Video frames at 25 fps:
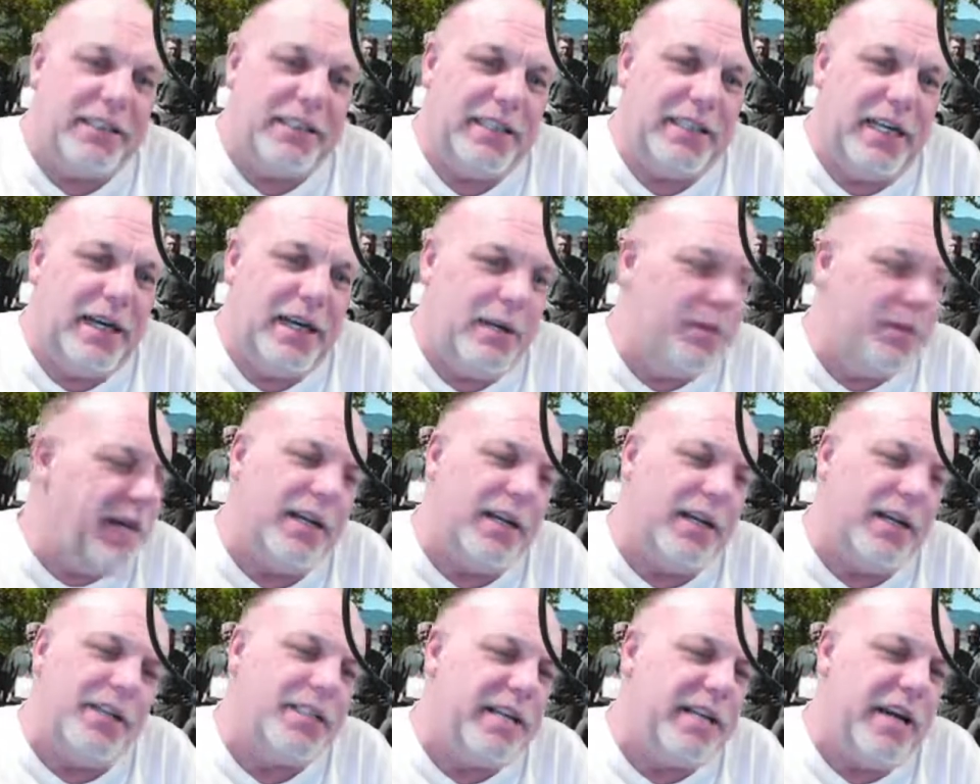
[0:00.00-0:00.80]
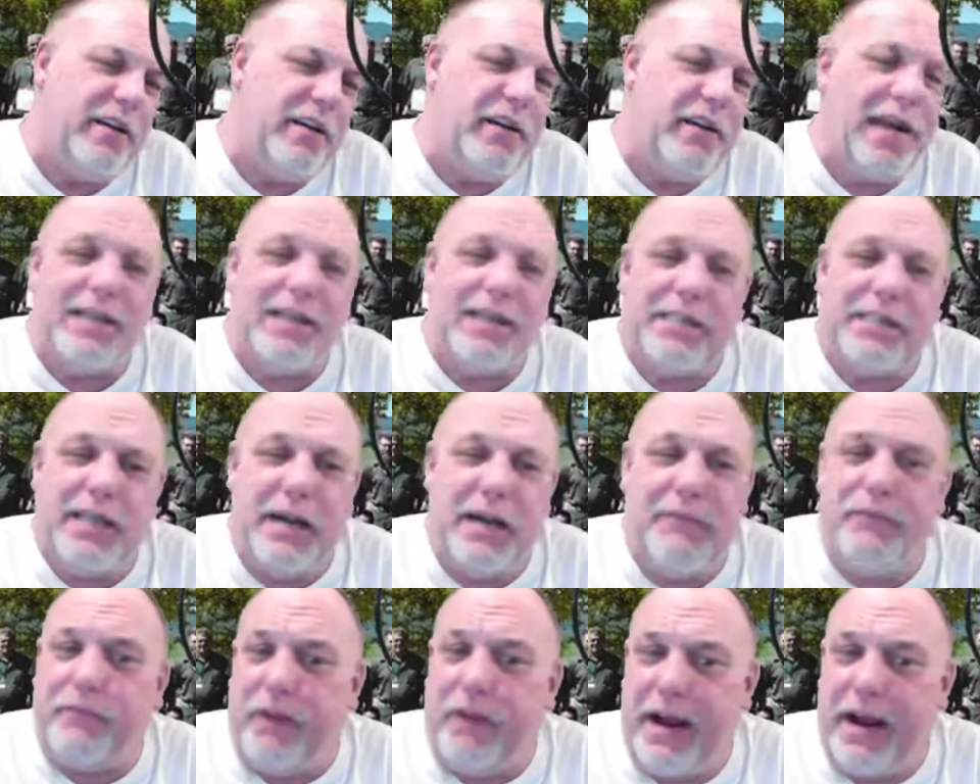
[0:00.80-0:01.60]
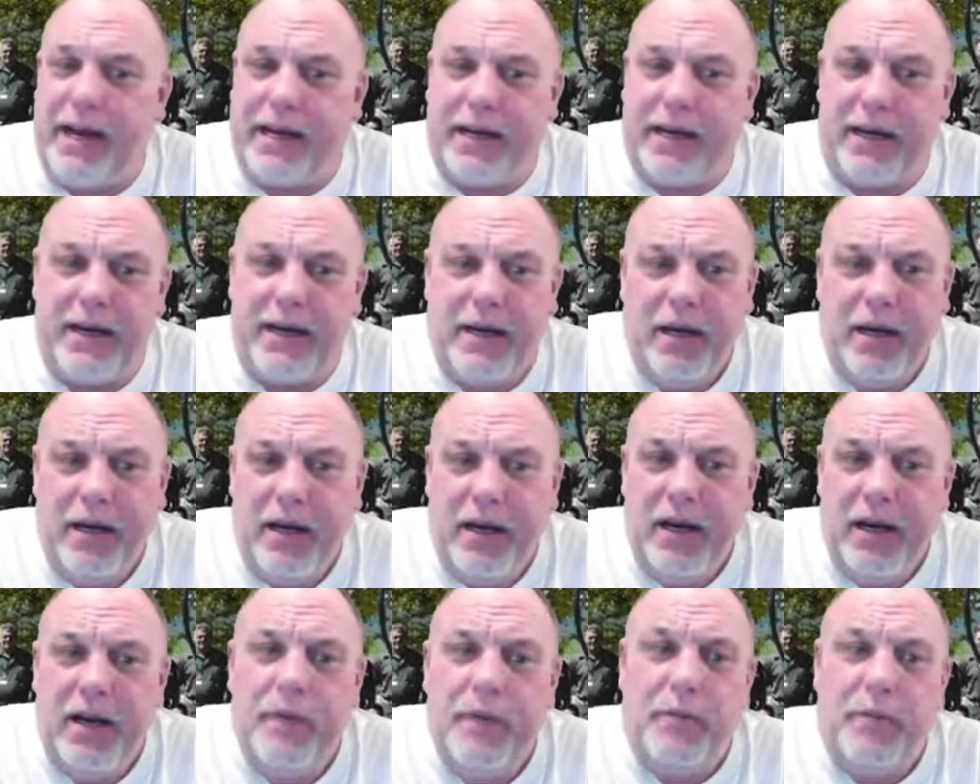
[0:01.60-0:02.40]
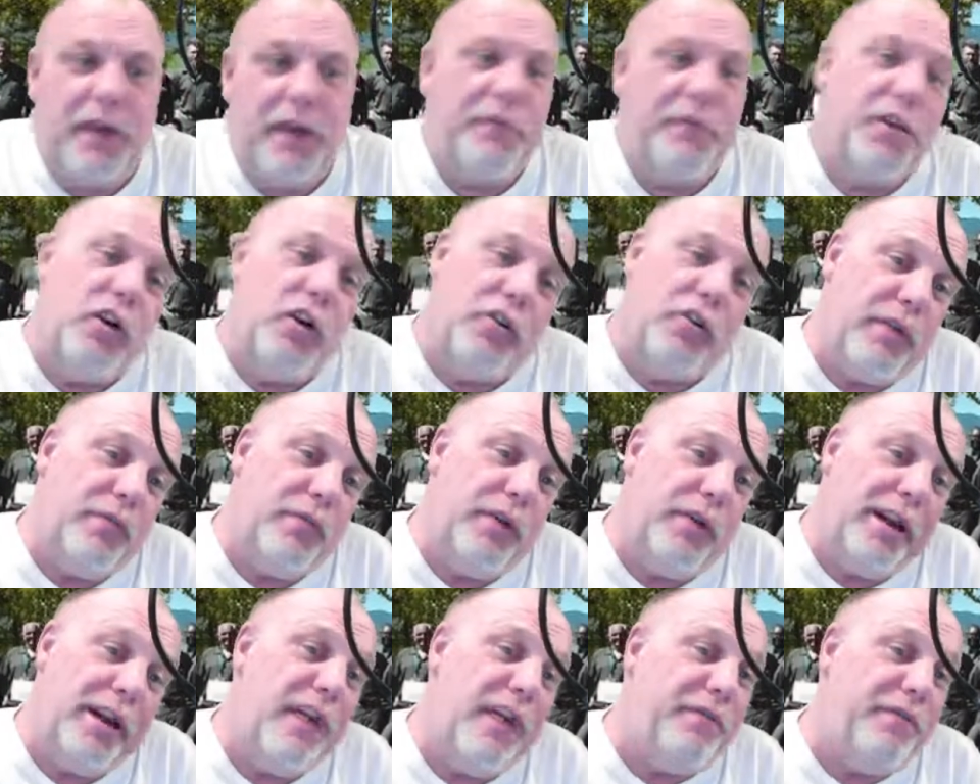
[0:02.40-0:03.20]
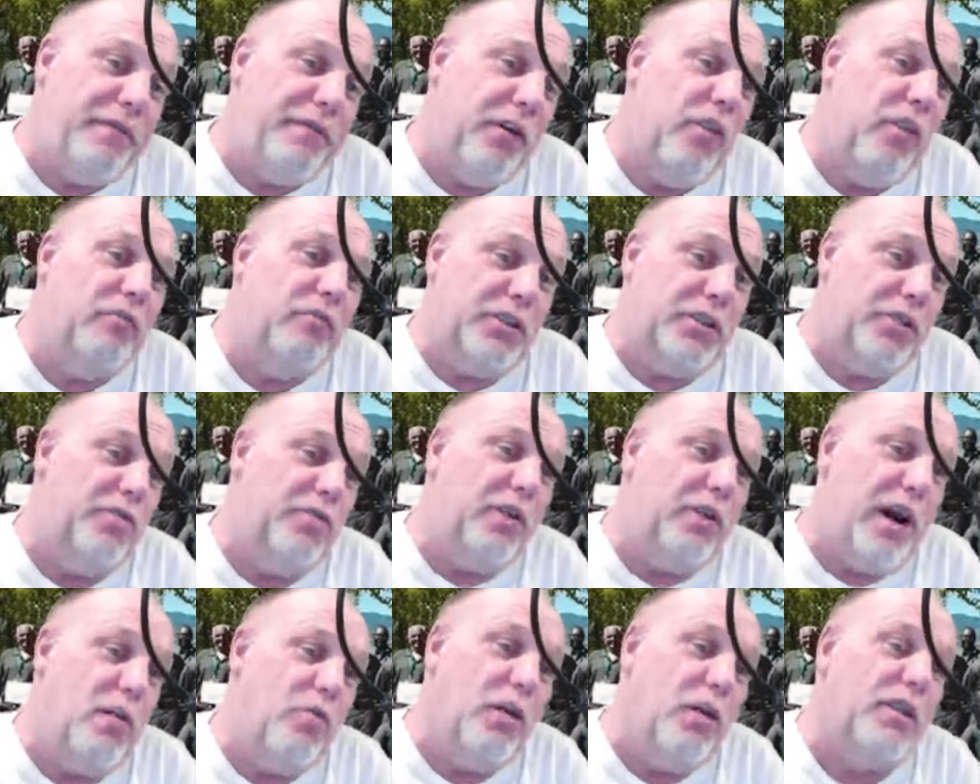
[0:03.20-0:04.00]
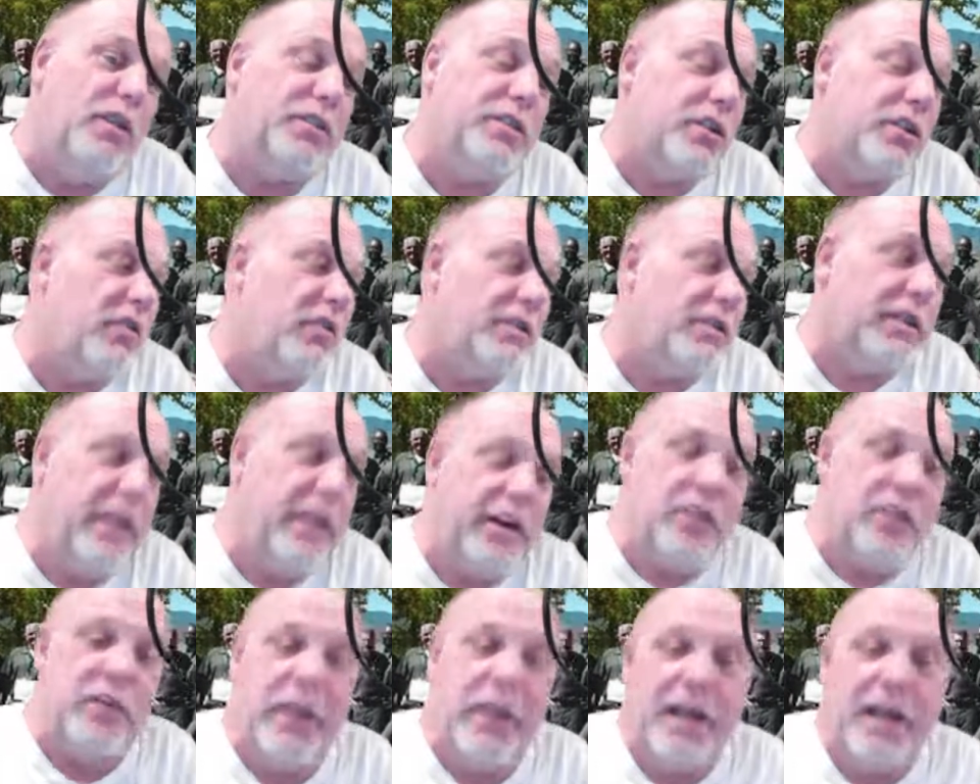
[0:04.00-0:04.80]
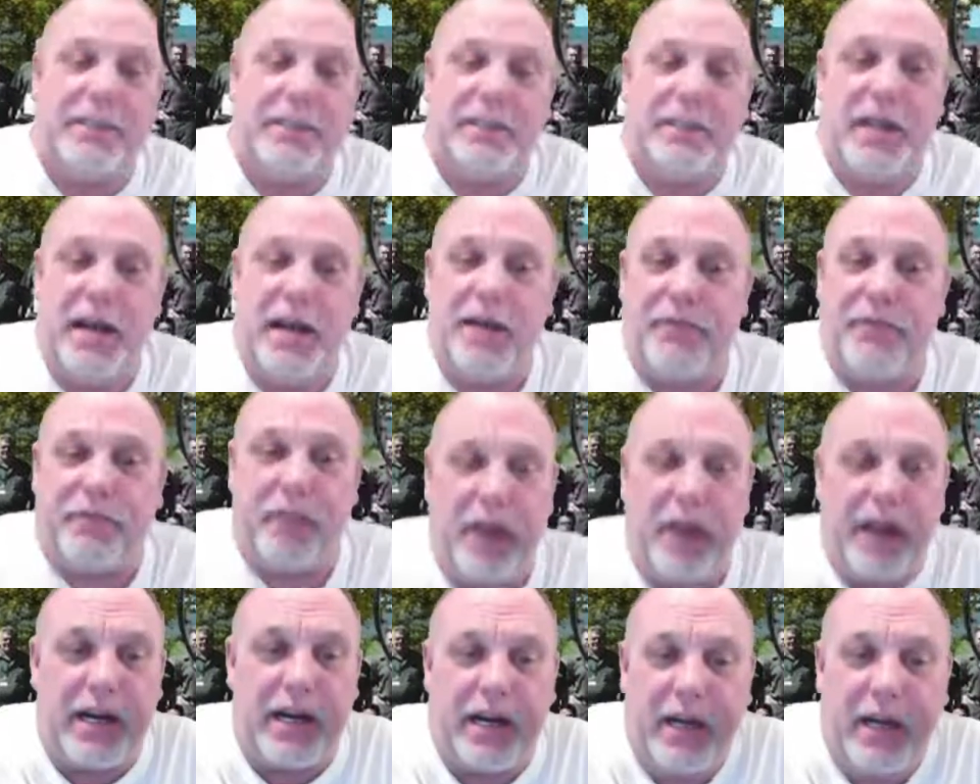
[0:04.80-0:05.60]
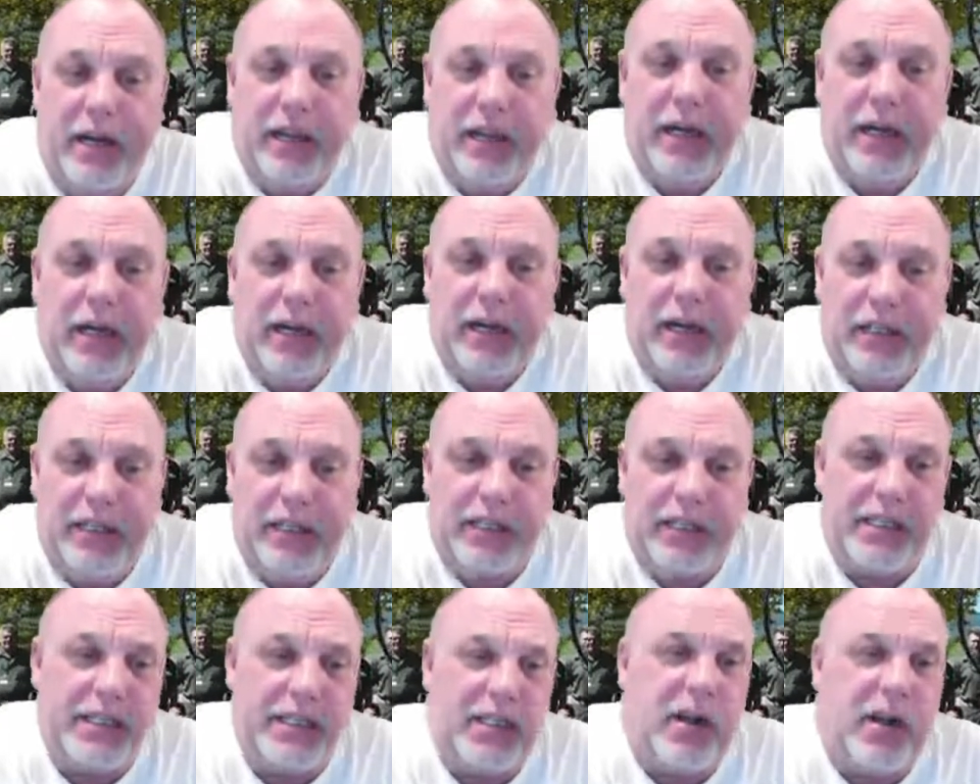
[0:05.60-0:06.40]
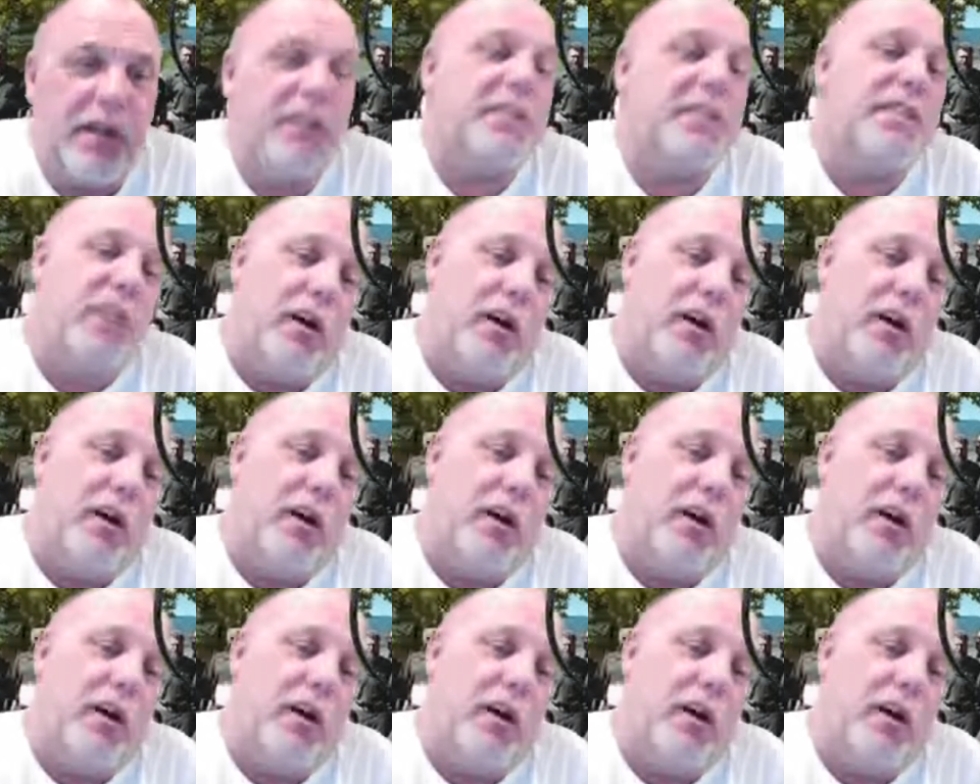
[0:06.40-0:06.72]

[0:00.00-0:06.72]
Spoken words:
And I'm not going to say your last name, Frank, but if you don't get rid of that phone soon, I will start saying your last name, Frank, because he's on his cell